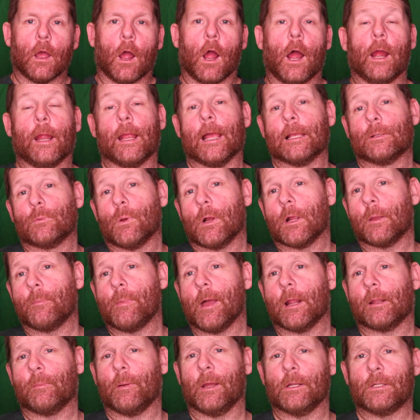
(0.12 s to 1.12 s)
Alright guys, welcome
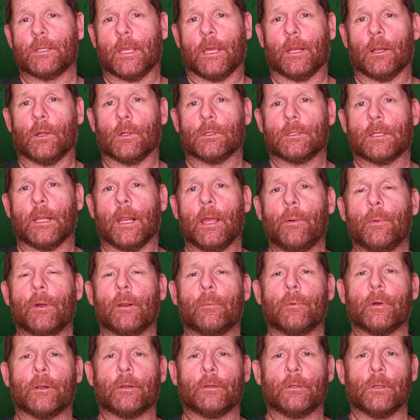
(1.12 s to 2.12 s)
back to my channel. Today what
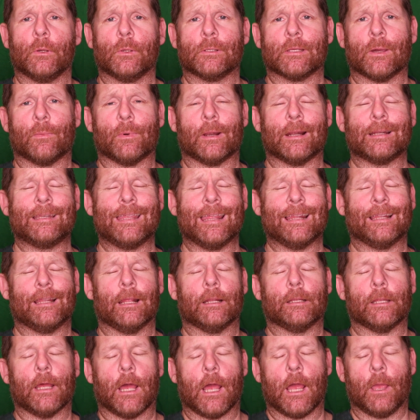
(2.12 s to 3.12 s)
I want to do is I want to take
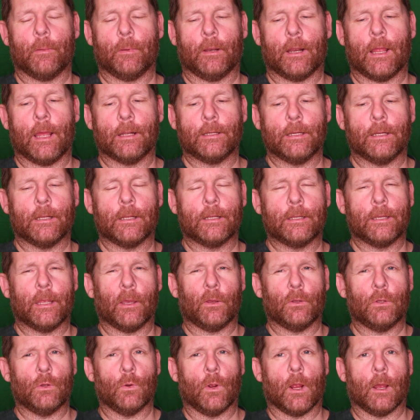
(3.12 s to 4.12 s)
the time and I need to
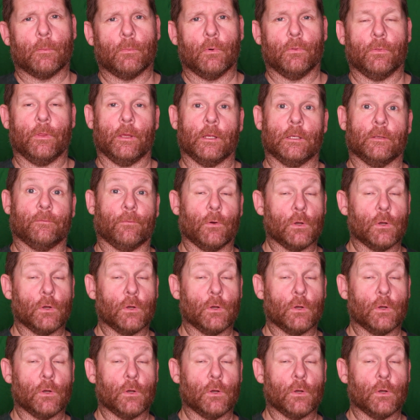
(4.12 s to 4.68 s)
tell you a couple things.